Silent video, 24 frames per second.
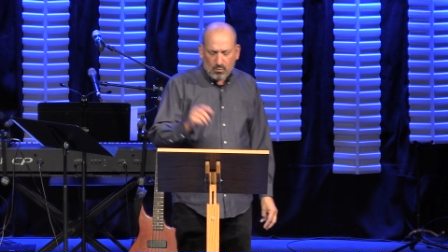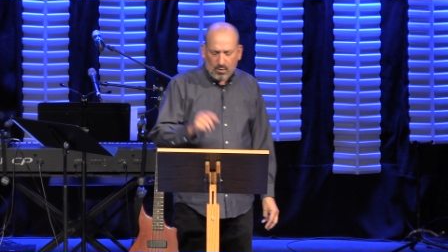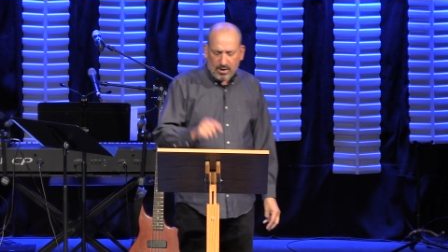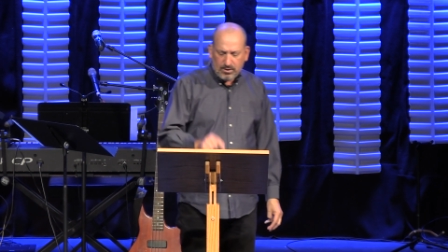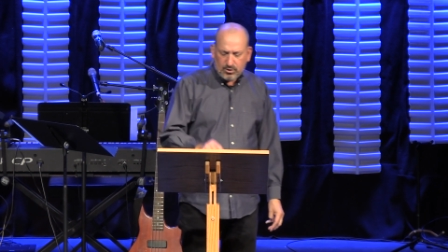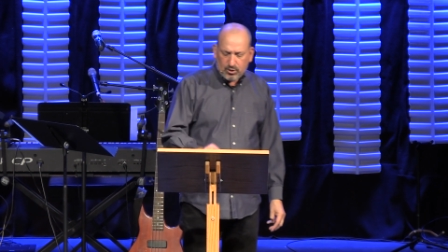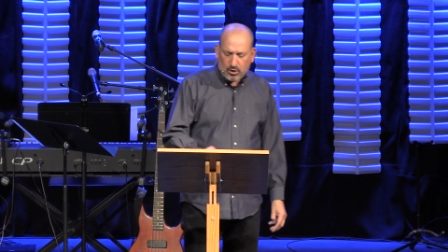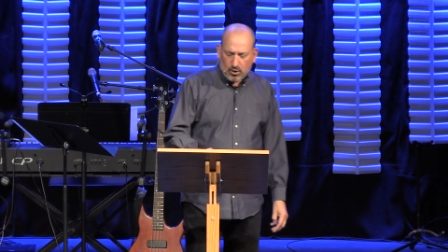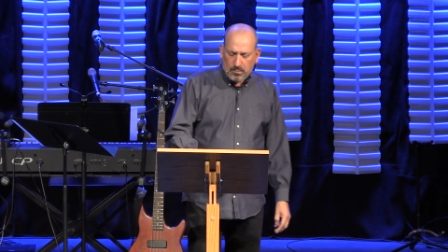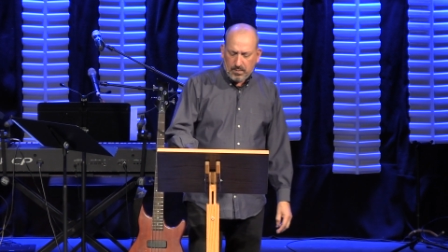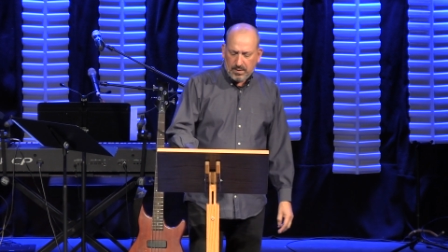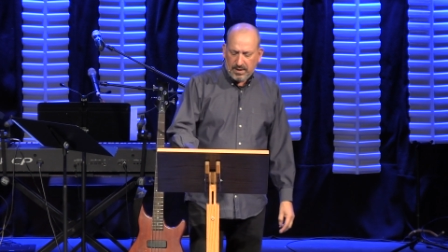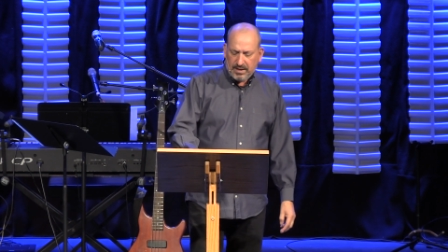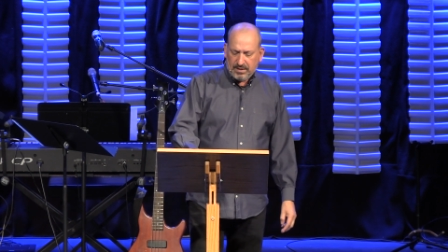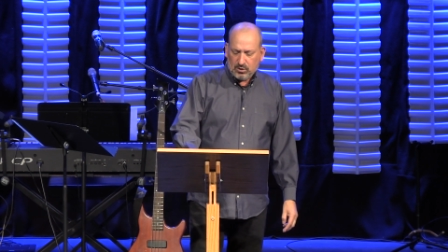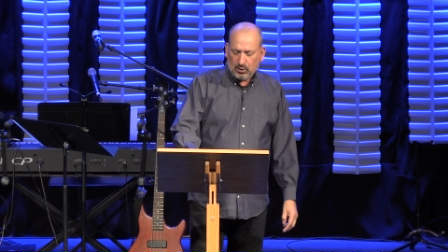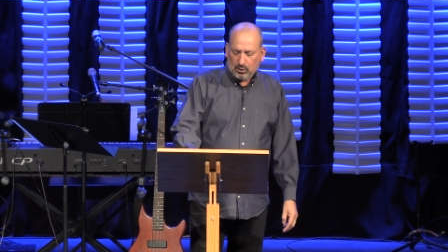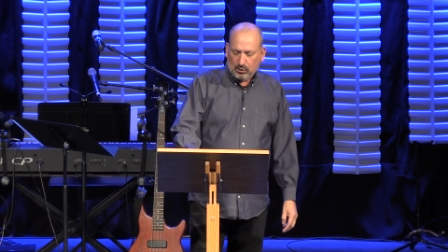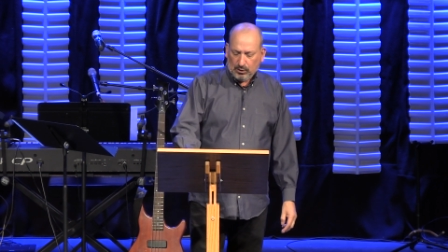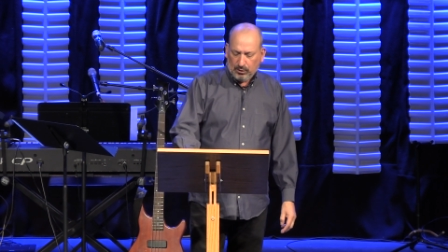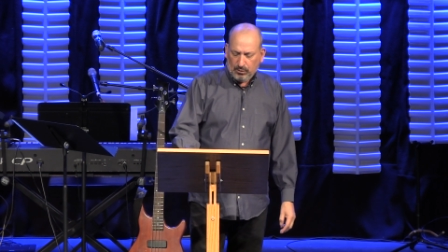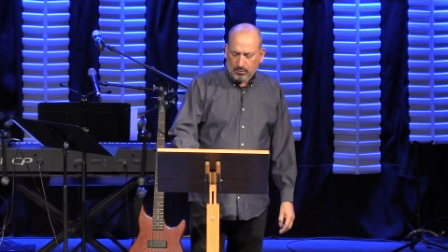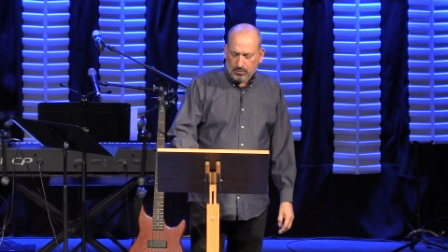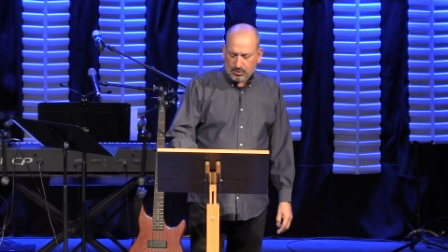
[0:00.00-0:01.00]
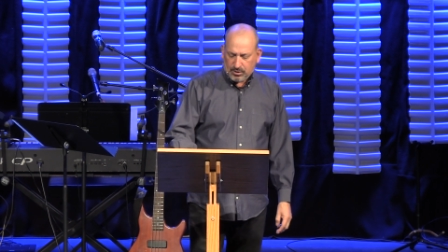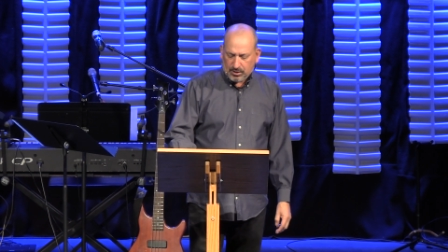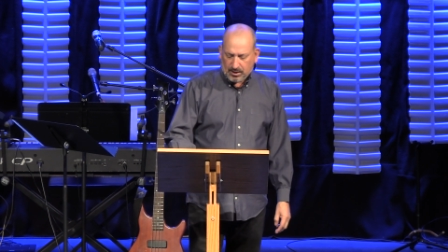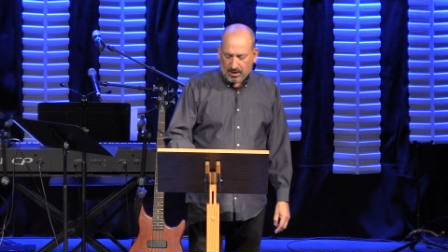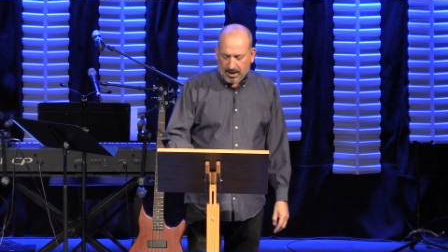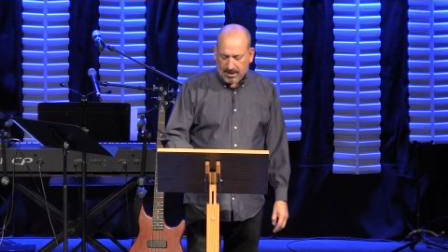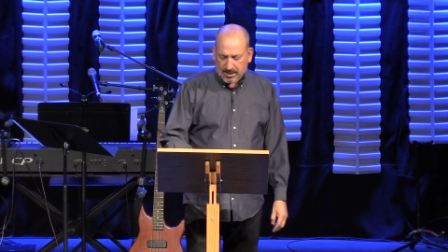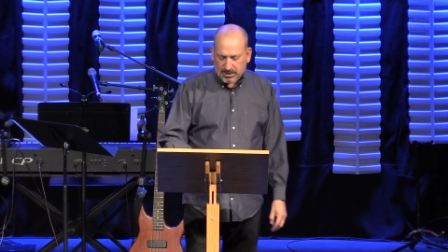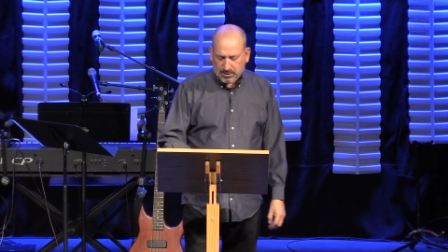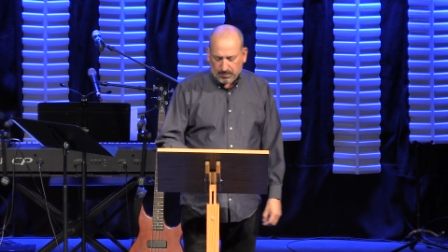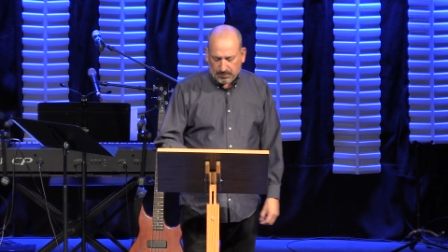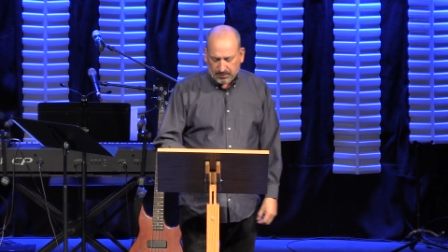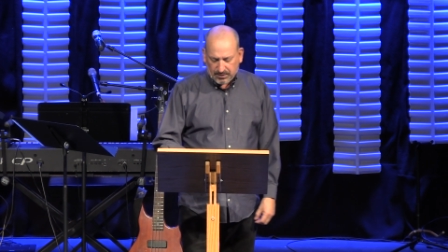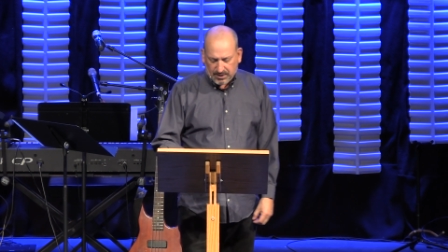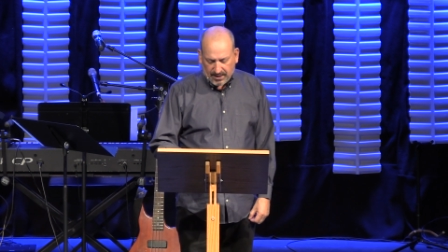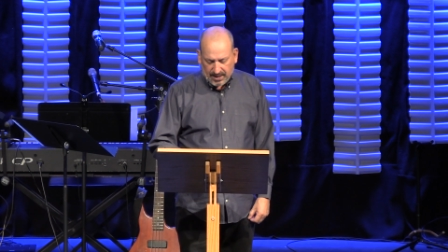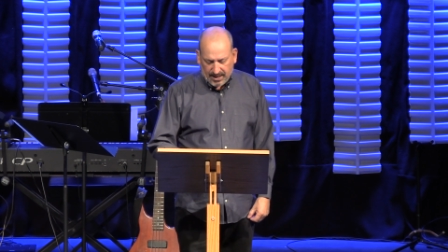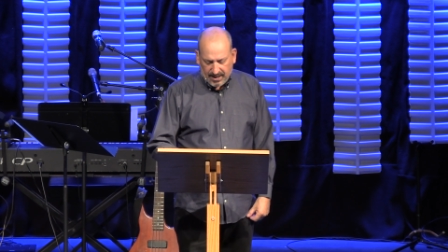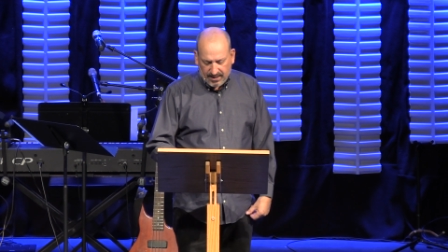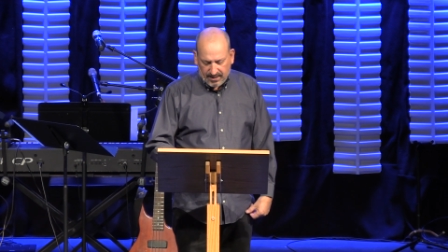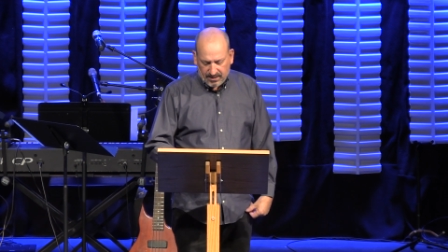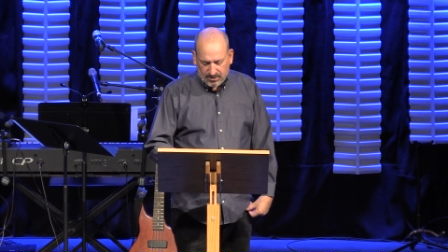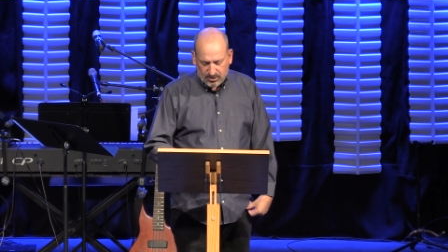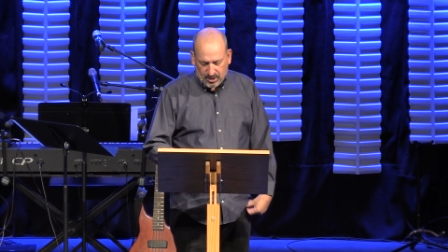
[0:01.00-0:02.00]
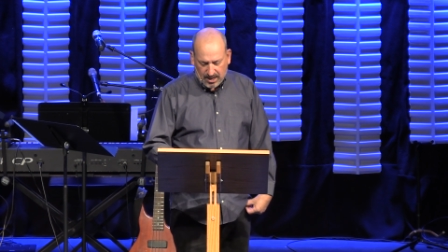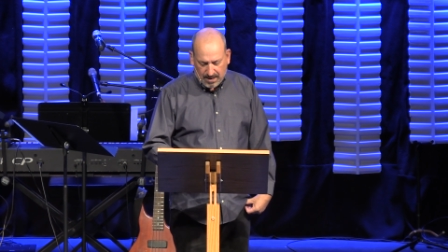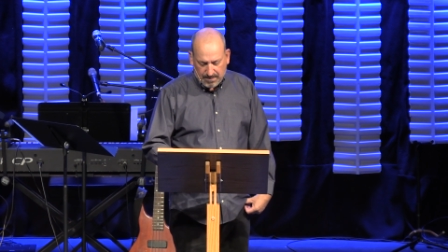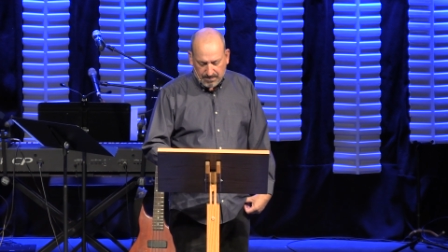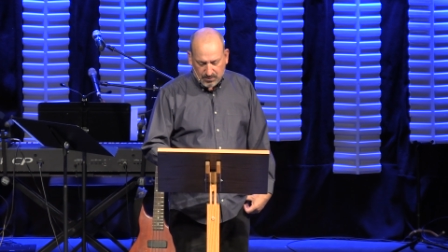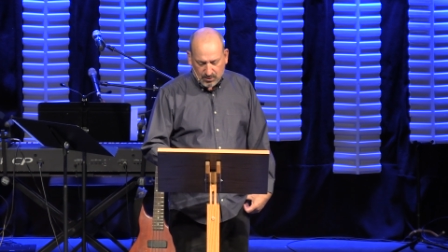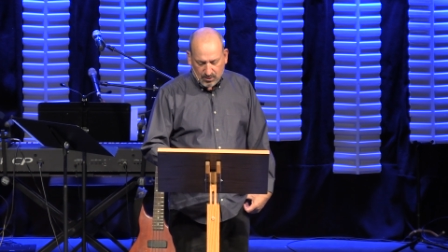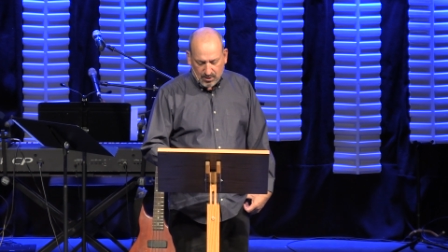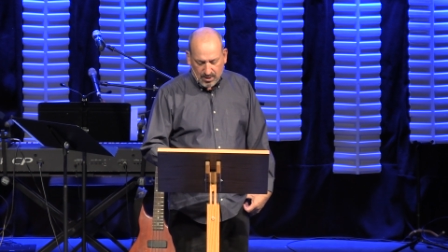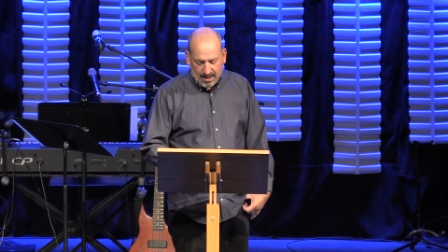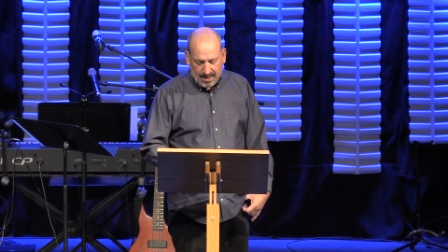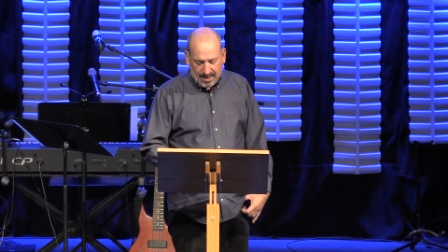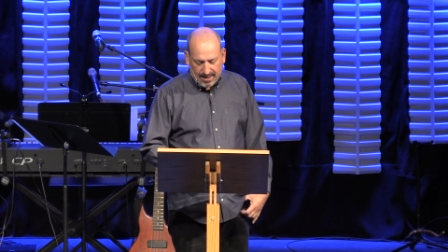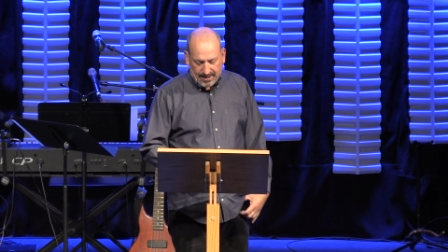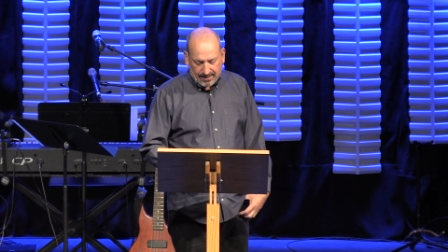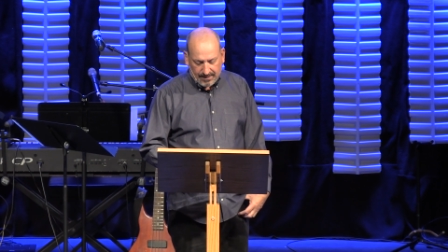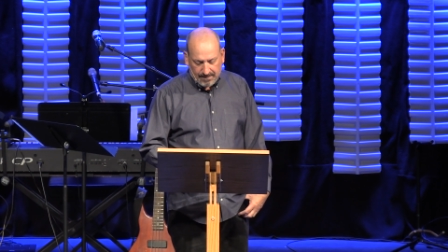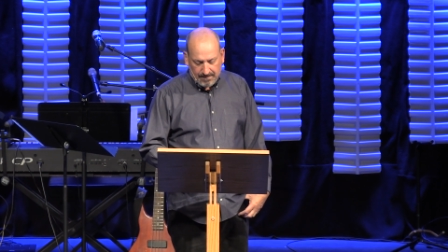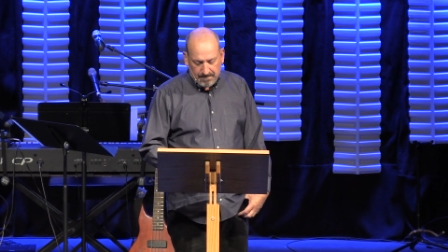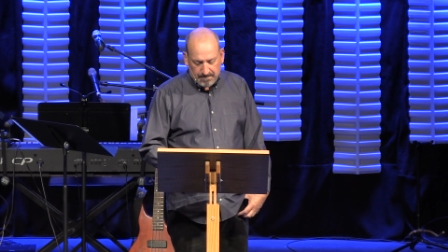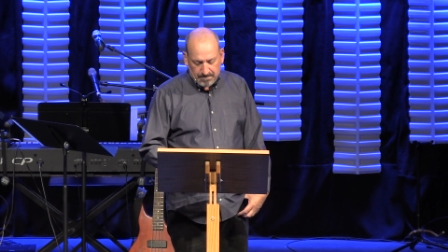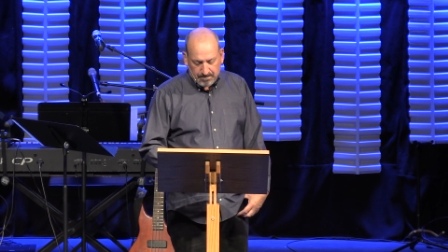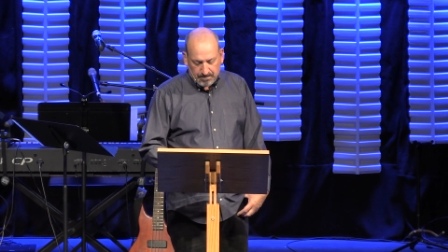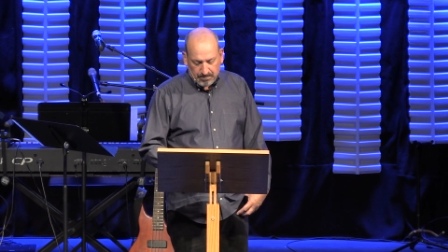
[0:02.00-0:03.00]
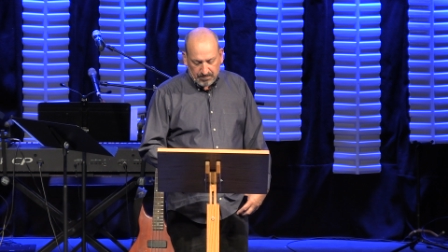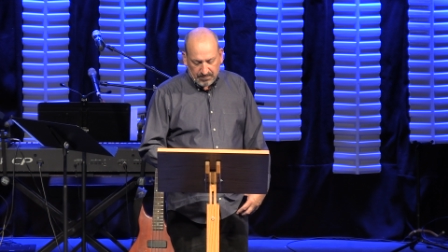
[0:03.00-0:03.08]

why don't you open it to Luke's gospel? Gospel today, chapter 9.